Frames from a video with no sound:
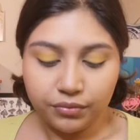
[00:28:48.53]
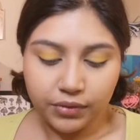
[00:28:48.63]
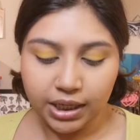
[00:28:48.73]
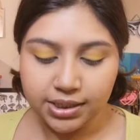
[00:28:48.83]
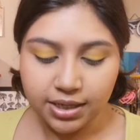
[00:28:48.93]

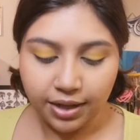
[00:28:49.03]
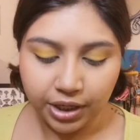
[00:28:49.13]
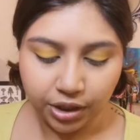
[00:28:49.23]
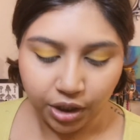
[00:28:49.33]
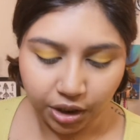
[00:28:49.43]
it's not that
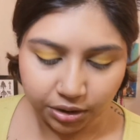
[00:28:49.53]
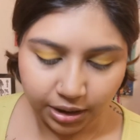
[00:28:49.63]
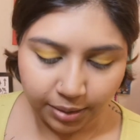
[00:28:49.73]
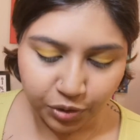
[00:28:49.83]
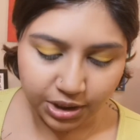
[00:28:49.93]
at all.
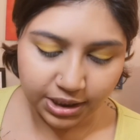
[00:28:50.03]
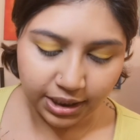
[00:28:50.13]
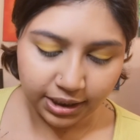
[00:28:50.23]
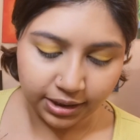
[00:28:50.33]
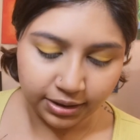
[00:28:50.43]
I'm just
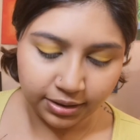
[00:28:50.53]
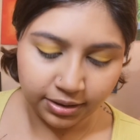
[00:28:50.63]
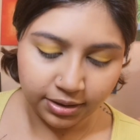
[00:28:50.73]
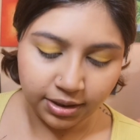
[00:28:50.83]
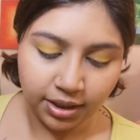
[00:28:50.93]
saying,
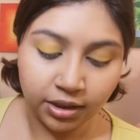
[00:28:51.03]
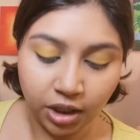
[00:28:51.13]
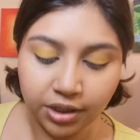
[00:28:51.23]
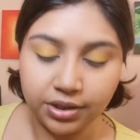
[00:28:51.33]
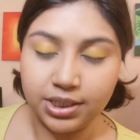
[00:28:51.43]
a
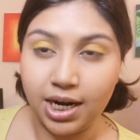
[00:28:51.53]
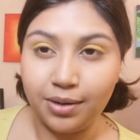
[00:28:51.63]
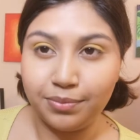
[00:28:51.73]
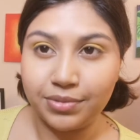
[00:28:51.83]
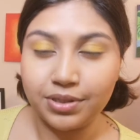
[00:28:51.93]
lot of the
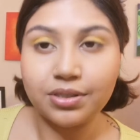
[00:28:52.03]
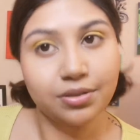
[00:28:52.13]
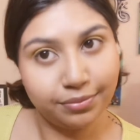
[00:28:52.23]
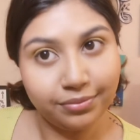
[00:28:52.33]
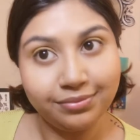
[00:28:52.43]
times,
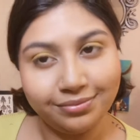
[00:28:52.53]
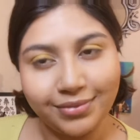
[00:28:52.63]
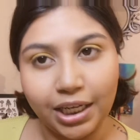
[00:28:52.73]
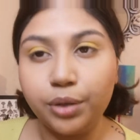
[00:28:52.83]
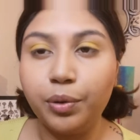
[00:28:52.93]

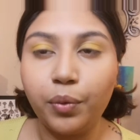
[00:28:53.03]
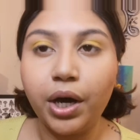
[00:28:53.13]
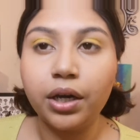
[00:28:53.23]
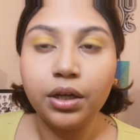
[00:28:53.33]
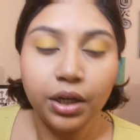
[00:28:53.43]
that could be why.